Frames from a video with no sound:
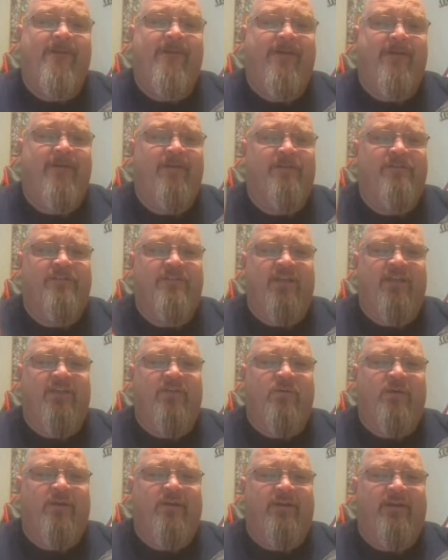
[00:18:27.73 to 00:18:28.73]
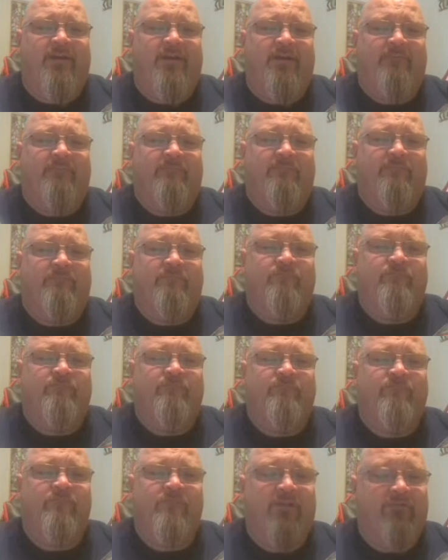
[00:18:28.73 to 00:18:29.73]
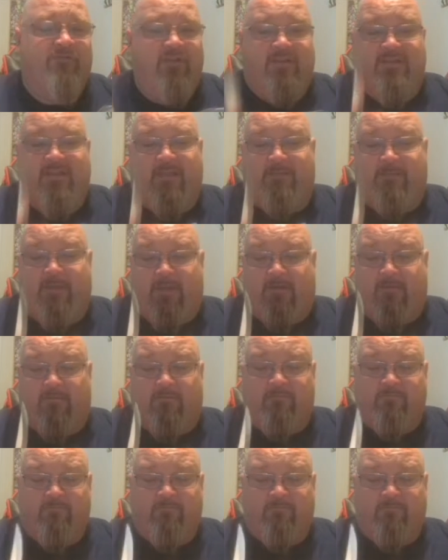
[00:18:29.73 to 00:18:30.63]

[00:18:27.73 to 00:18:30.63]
there's the other one. I forget his name now.